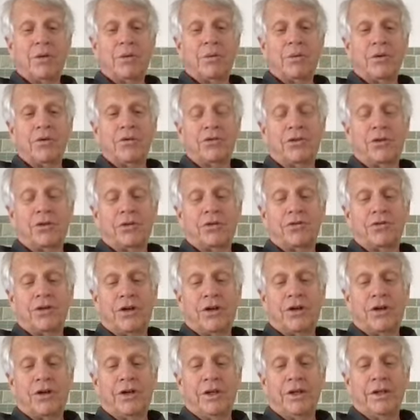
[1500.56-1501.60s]
we're so
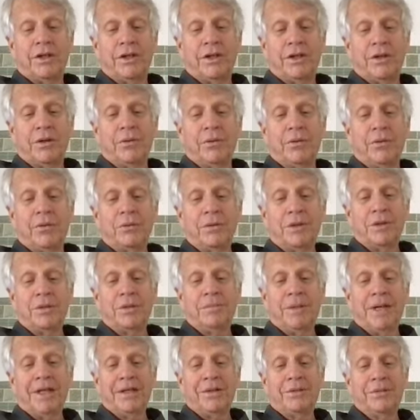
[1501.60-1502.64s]
sorry that you only
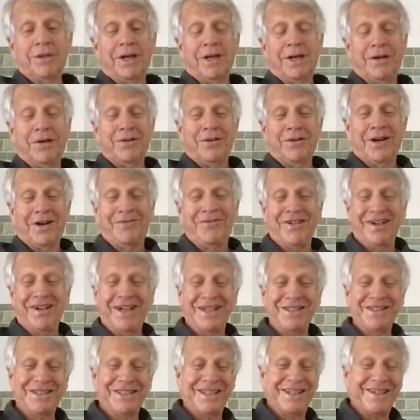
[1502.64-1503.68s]
made runner-up. And
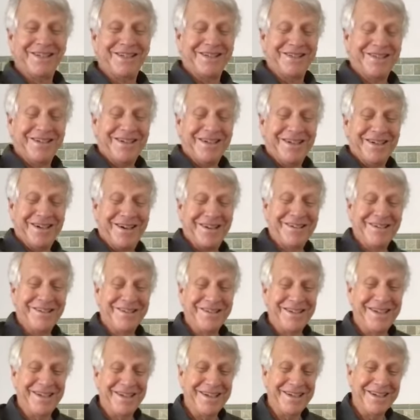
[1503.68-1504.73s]
I said, are you
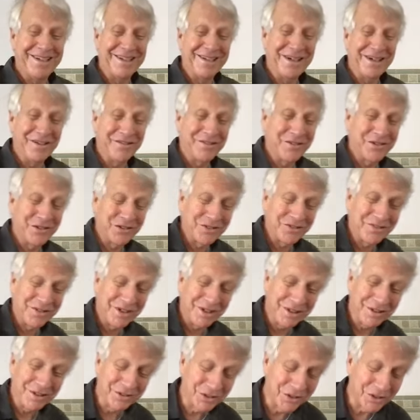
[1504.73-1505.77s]
kidding? You know, first of
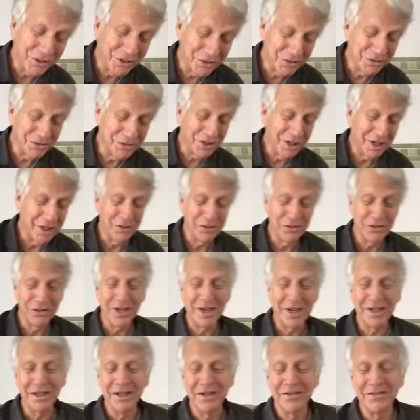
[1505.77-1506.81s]
all, it's a huge honor.
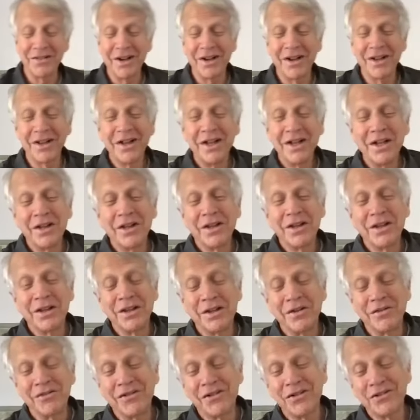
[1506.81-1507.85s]
Second of all,
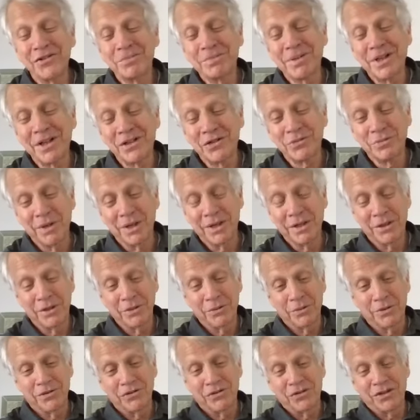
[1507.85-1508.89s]
the first place winner
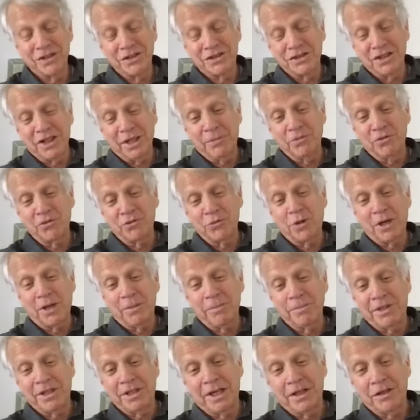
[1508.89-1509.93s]
was the James
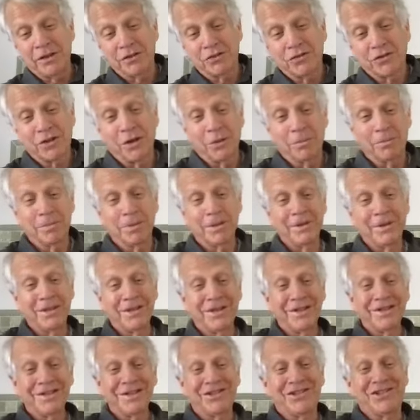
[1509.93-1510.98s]
Webb Telescope.
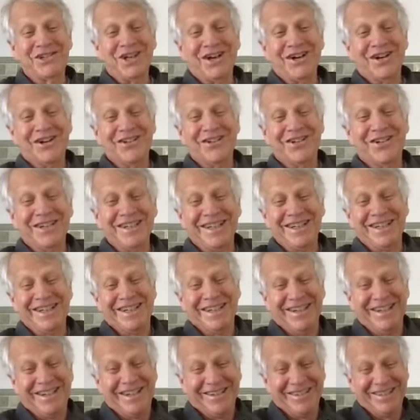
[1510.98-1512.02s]
So, you
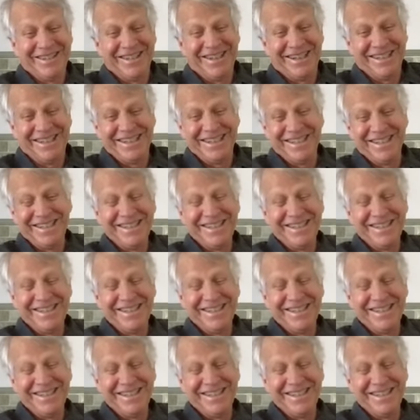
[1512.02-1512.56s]
know, like,